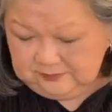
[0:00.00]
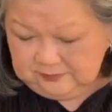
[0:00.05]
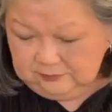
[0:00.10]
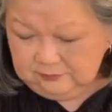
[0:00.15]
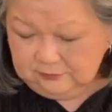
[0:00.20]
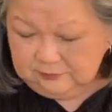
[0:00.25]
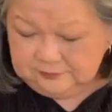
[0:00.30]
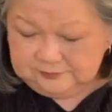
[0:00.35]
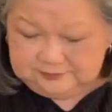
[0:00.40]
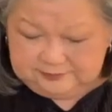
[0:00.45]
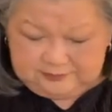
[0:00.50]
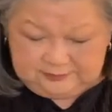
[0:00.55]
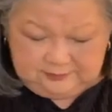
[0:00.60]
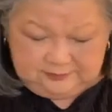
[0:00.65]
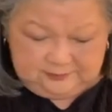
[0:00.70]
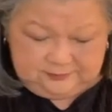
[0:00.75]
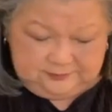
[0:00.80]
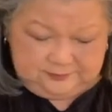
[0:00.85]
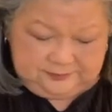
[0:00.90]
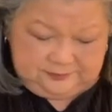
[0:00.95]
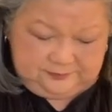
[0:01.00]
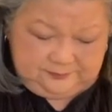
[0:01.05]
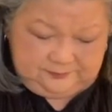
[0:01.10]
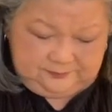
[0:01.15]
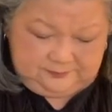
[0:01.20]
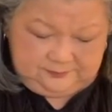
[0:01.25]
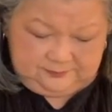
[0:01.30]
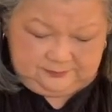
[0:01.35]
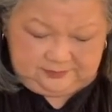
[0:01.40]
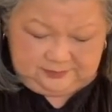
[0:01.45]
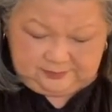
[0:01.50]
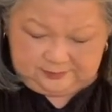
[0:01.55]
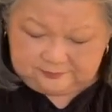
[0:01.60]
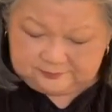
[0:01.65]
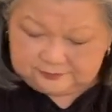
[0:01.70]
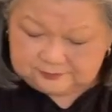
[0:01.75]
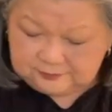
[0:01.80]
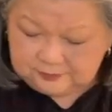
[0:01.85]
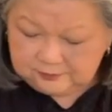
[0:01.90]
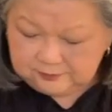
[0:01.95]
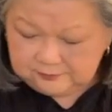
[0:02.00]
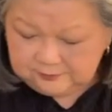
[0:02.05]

or skins, like so.